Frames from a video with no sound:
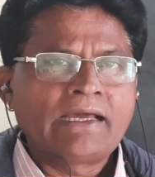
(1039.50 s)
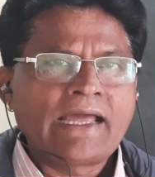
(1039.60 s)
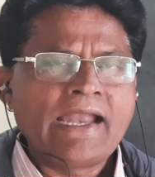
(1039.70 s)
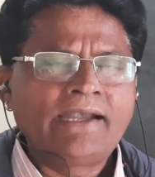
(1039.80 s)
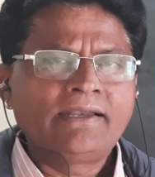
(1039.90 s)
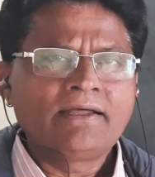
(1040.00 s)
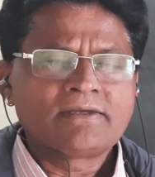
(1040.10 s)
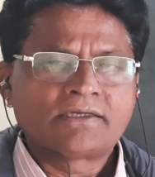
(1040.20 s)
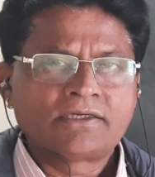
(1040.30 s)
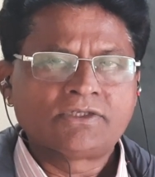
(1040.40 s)

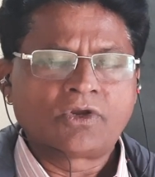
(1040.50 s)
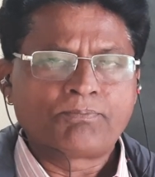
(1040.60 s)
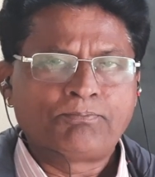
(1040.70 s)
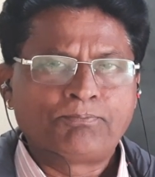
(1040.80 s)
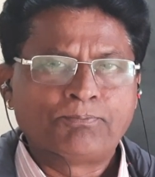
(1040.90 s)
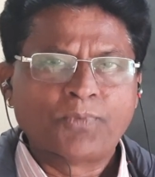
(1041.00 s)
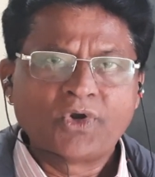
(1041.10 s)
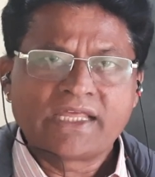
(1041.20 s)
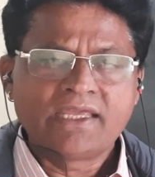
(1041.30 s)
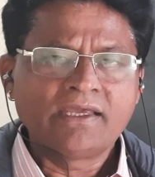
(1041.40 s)
and your
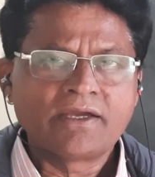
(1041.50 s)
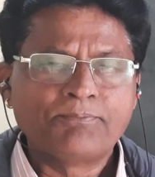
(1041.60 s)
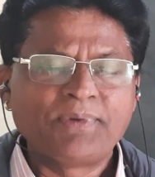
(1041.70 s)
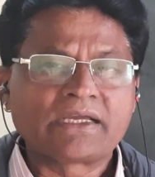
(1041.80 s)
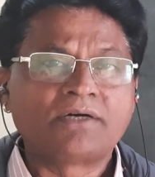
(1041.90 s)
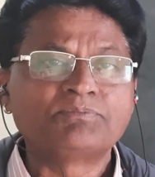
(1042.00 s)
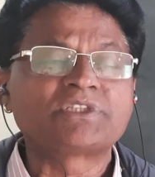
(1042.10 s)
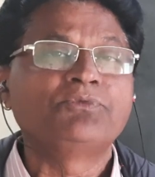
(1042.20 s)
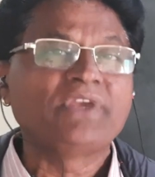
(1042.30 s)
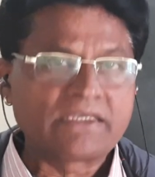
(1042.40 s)
body
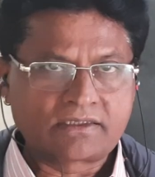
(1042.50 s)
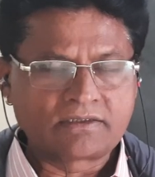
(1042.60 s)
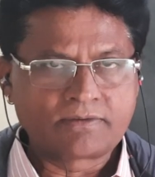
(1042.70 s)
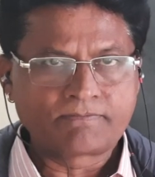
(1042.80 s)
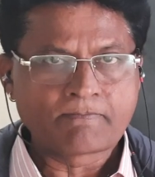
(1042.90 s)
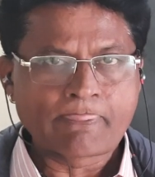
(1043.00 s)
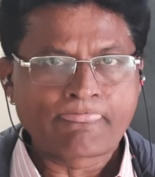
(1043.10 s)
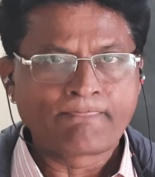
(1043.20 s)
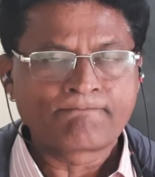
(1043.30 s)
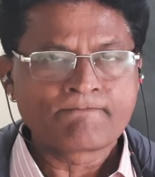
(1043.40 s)
becomes weak.
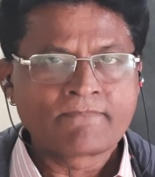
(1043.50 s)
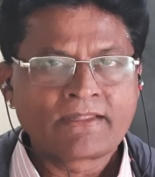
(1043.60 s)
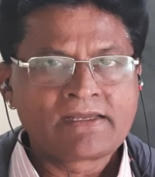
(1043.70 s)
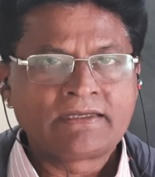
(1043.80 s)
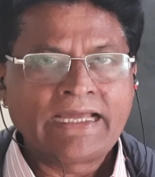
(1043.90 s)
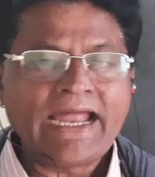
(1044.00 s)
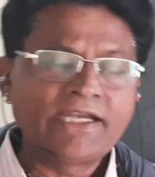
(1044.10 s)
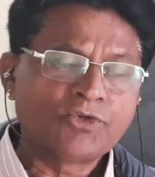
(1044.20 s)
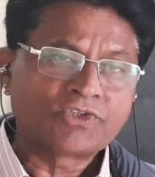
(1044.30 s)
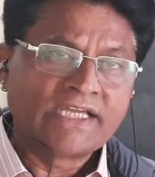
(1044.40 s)

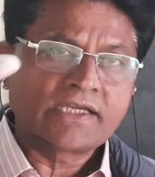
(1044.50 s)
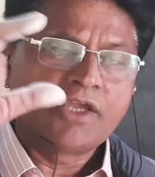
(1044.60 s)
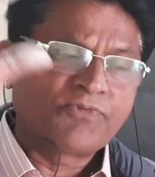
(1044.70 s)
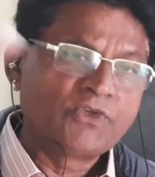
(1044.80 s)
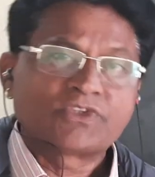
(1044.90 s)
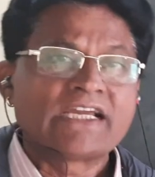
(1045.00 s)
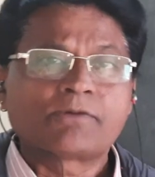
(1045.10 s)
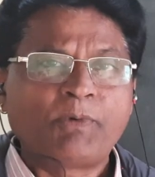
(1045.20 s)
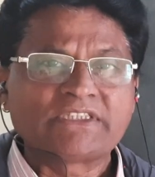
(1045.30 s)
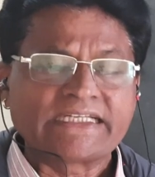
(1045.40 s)
And you think, if you
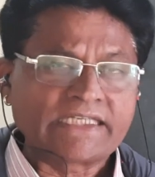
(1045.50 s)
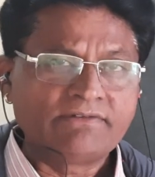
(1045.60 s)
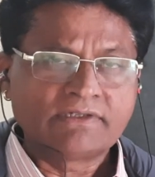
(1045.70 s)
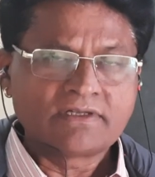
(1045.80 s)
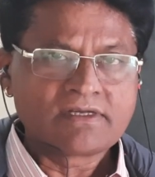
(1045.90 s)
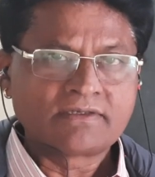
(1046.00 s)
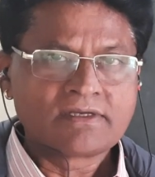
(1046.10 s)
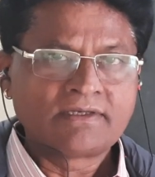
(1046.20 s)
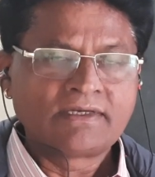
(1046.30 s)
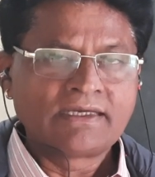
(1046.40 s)
think positive,
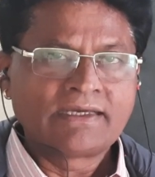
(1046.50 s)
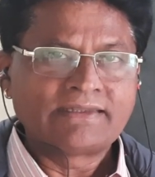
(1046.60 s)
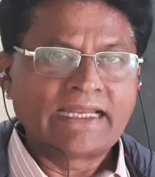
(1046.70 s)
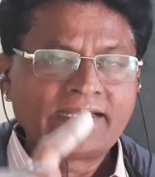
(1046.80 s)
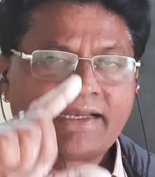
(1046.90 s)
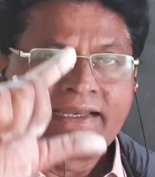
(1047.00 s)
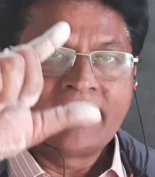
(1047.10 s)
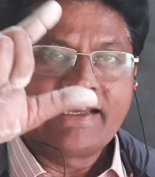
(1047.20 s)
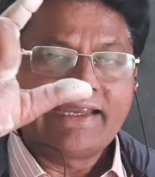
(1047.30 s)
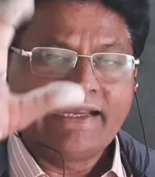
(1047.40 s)
then
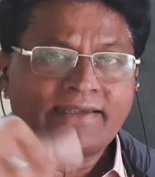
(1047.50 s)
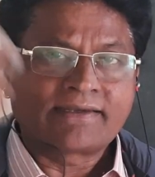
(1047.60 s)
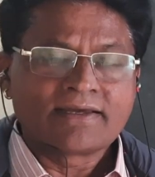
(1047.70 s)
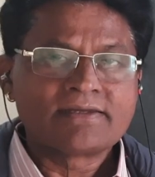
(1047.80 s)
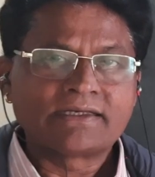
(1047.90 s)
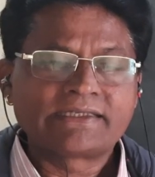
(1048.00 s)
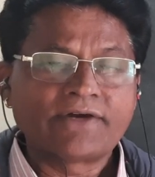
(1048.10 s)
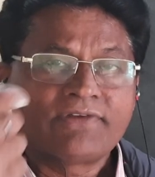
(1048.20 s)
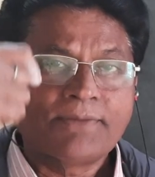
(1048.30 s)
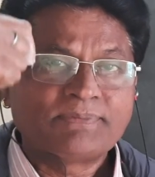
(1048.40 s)
it
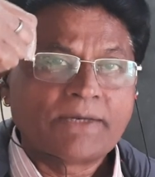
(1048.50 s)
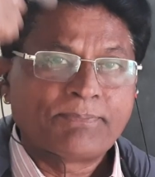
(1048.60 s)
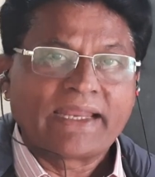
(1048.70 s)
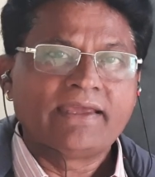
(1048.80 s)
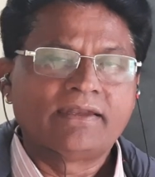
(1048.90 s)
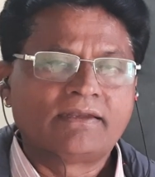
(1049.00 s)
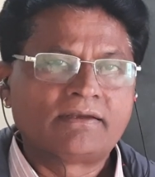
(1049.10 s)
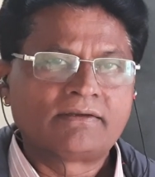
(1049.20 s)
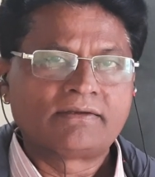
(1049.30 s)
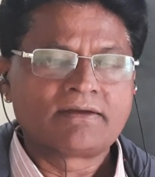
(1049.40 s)
develops the
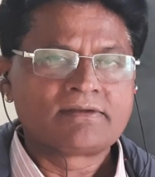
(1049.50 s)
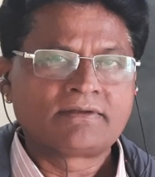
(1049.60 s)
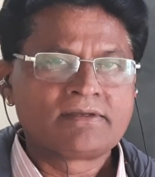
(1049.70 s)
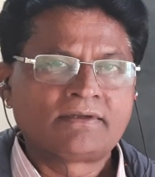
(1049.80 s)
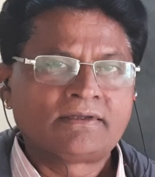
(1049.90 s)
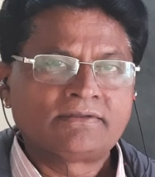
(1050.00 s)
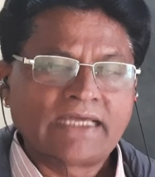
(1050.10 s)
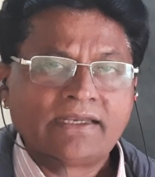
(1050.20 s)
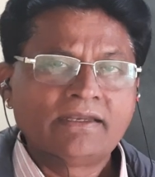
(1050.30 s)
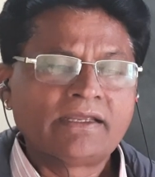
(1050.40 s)
brain. Then